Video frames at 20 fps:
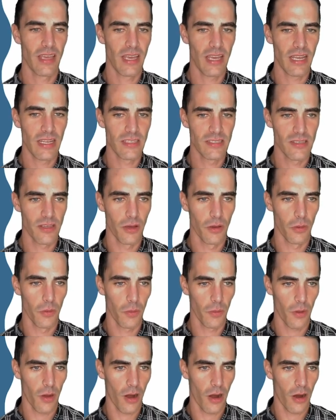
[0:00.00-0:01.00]
And so
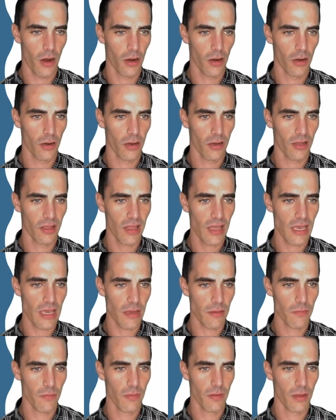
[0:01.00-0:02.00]
our
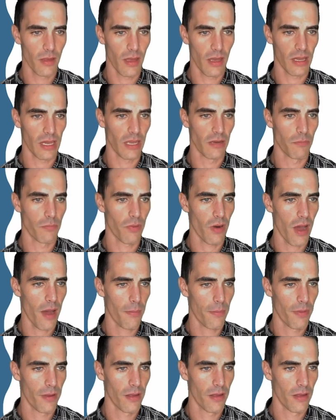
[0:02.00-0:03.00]
claim, again,
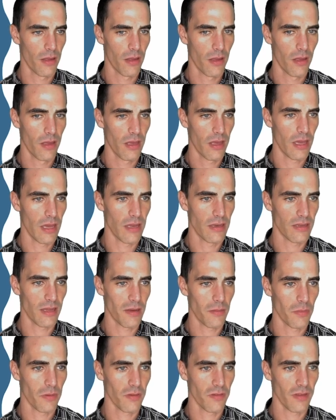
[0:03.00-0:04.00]
prop and
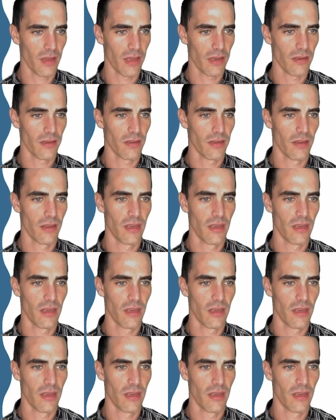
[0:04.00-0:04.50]
10%,